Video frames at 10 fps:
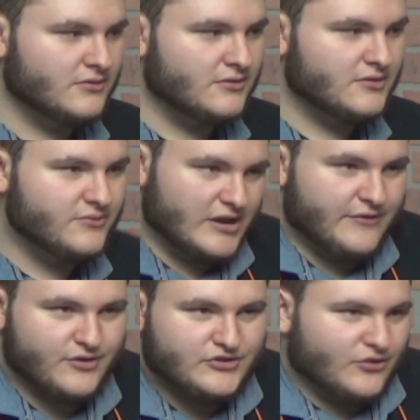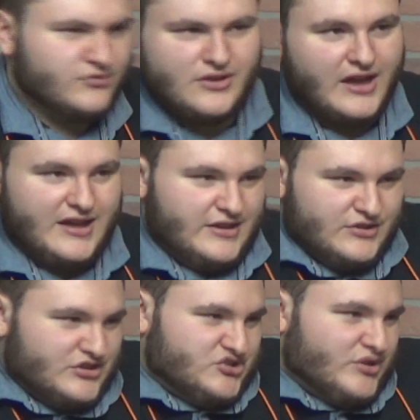Whatever. So you could
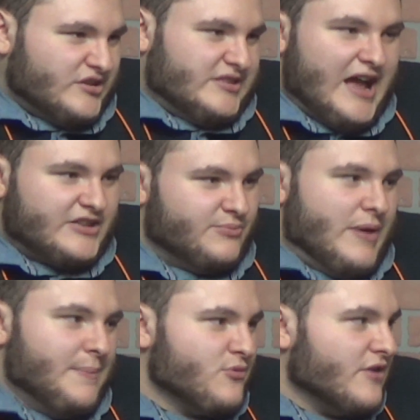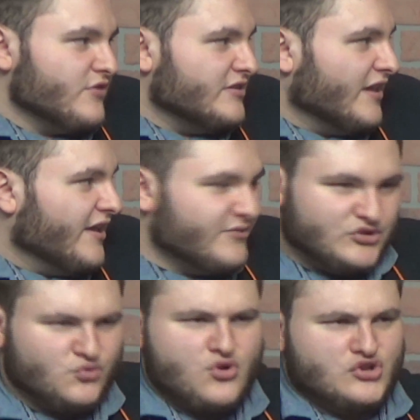drink a Dr. Pepper every day. What's
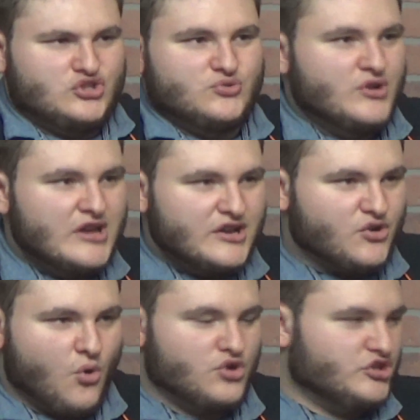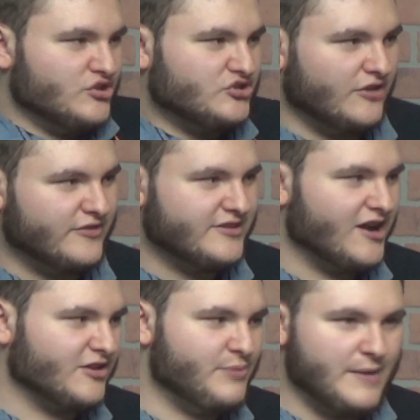worse, you gorging yourself on Dr.
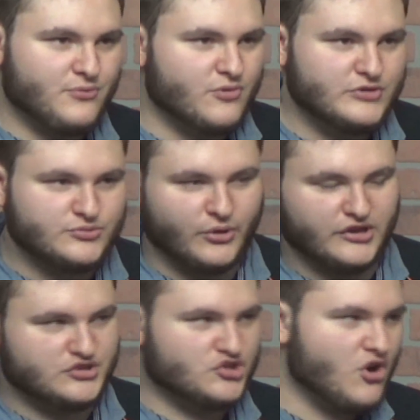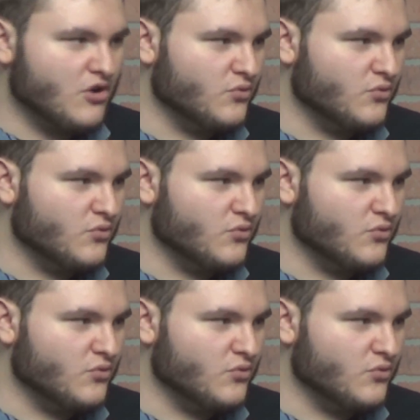Pepper, or me smoking a cigar once?